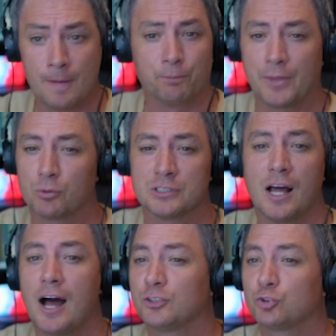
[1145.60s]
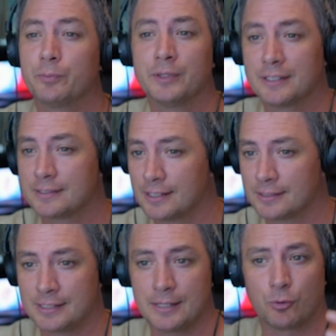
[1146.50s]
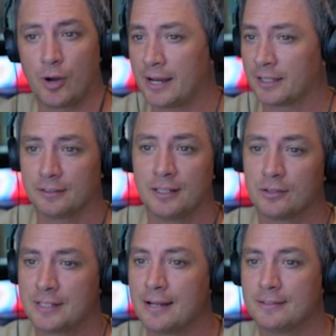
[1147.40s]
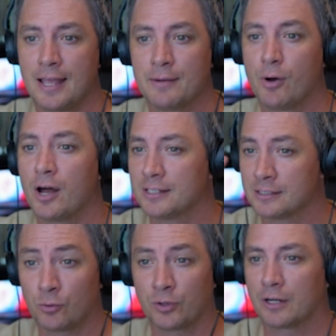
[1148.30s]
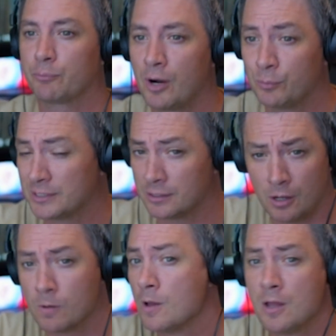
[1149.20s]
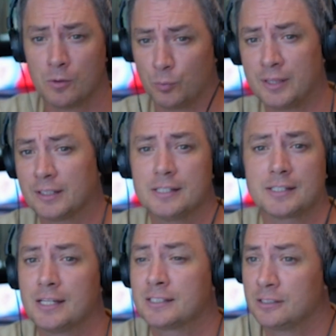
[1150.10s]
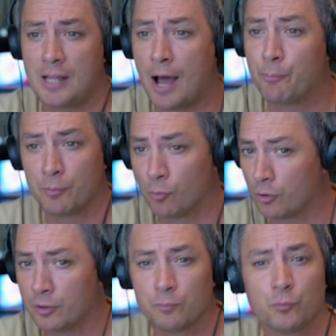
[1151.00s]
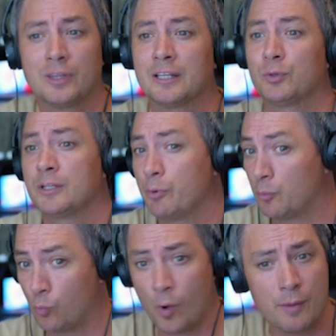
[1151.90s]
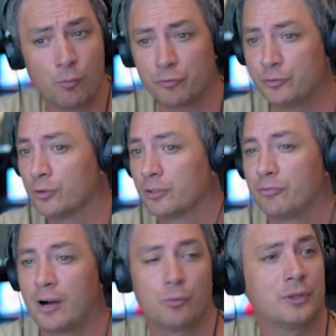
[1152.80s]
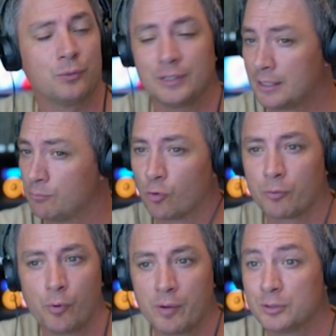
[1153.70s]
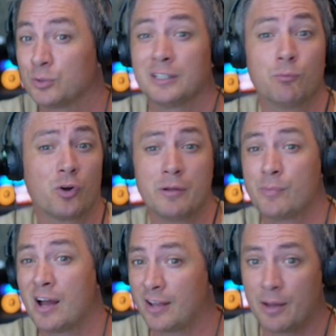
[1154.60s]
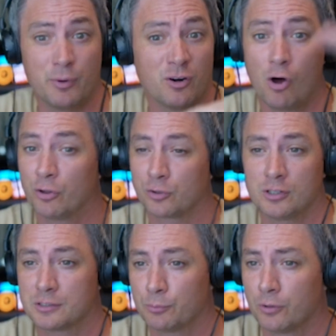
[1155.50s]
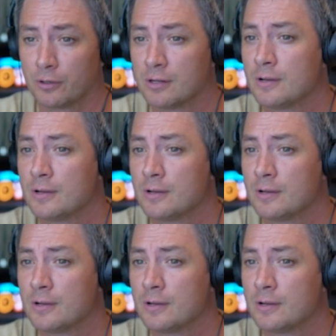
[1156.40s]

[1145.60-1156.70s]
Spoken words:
that was not tripling the sales team or adding 10 bodies and throwing at a problem. We said, no, we think these guys can output more. We think we can put way more fuel on the fire. We think we can get them more appointments. We can get more inbound, outbound, all across the board.